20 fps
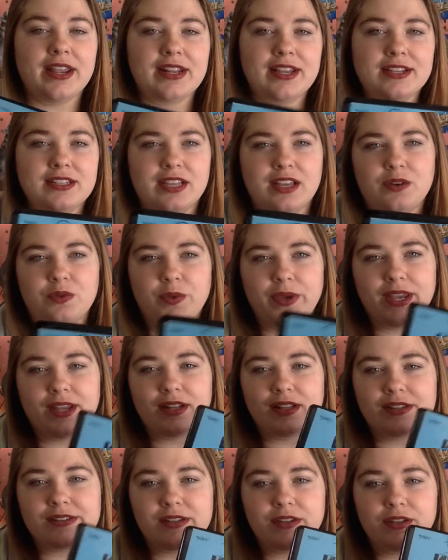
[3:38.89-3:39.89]
It takes like a week
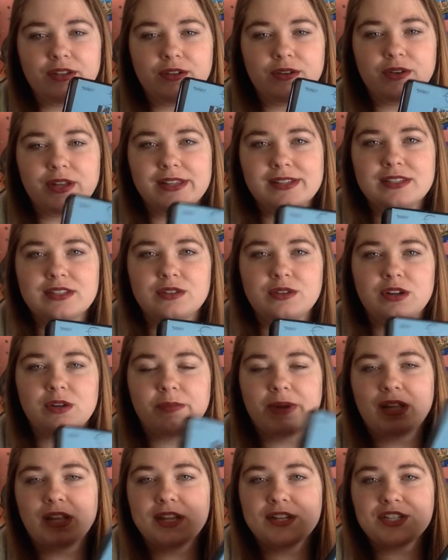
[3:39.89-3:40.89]
to listen to. I listen to it on
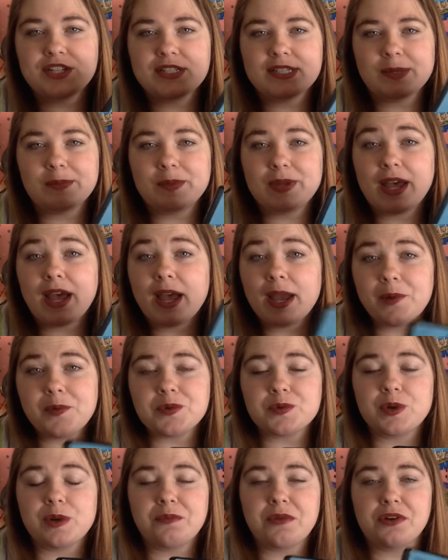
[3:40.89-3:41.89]
my lunches
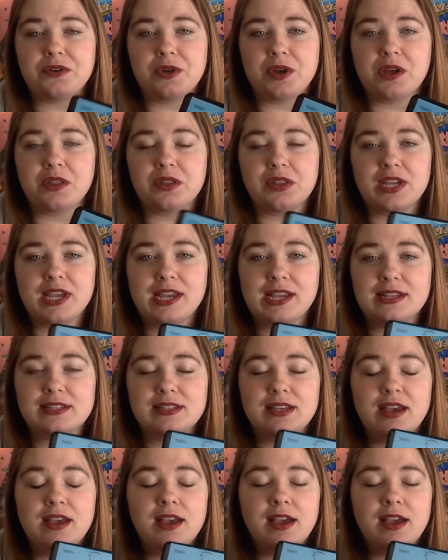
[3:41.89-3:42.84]
sometimes when I'm not doing other things.